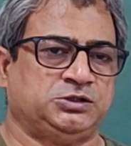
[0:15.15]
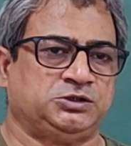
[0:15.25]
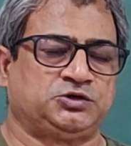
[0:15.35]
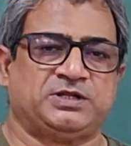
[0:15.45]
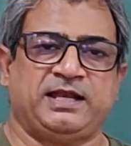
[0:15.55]

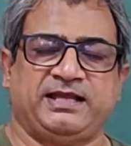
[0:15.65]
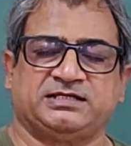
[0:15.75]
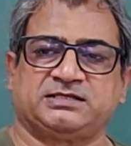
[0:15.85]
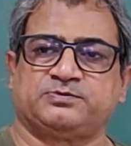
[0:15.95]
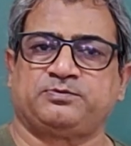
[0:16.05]
So the
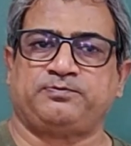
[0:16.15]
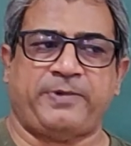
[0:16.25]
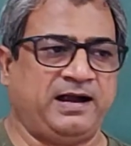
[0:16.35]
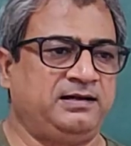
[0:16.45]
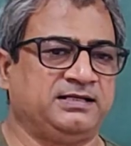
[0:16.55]
next
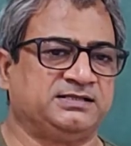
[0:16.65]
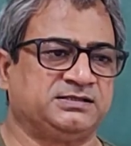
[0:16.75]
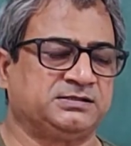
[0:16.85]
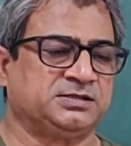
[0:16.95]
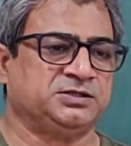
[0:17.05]
part
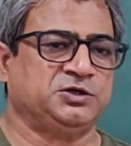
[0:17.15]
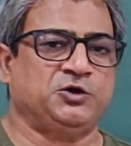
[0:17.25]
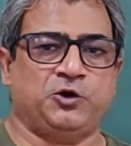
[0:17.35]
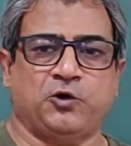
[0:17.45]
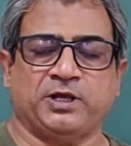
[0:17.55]
is
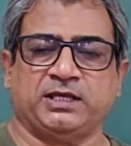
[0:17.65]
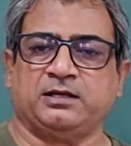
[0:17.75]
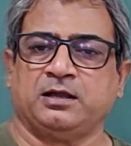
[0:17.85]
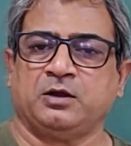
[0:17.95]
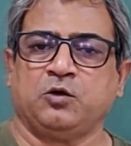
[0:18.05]

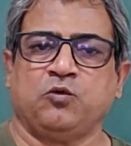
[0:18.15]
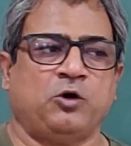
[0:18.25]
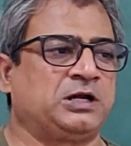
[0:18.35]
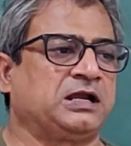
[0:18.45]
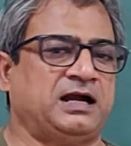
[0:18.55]
knowing
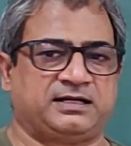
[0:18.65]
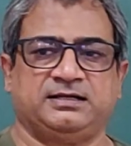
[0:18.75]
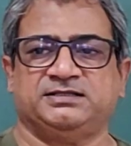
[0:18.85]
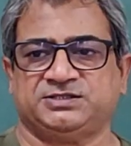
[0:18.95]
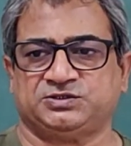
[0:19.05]
what
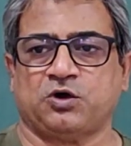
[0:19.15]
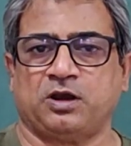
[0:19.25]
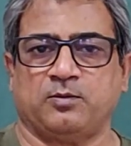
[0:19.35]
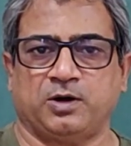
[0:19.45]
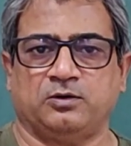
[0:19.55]
cartilage is all
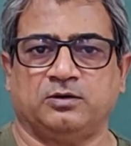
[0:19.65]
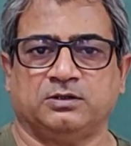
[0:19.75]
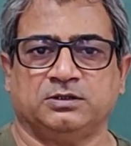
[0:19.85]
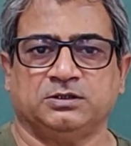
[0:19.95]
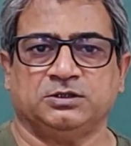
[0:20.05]
about.
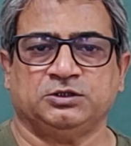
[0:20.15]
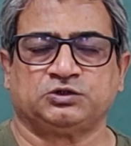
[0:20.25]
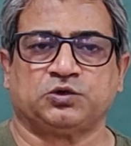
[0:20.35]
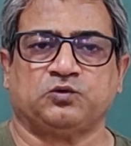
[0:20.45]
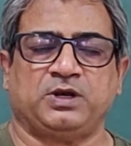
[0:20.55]

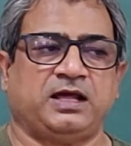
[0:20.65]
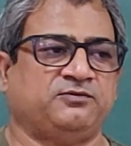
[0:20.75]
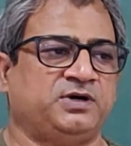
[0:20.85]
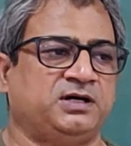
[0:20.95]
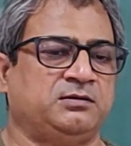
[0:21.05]
So we'll
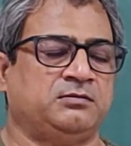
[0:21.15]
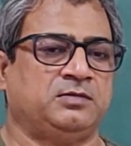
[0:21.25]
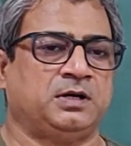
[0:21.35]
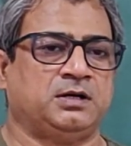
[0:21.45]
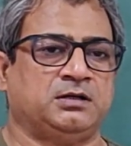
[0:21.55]
have a
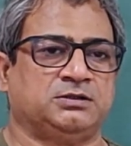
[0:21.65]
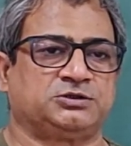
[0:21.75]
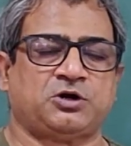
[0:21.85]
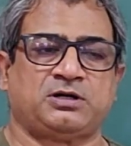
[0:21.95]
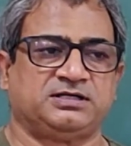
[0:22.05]

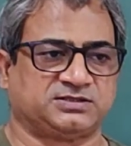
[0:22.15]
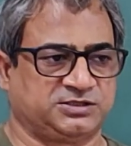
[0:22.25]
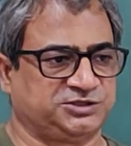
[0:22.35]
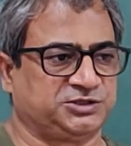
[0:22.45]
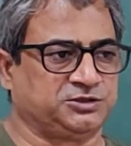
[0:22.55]
short
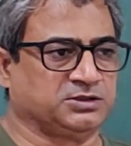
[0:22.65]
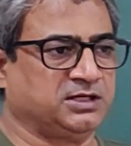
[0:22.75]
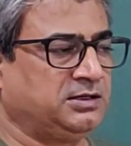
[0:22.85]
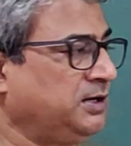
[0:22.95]
discussion of the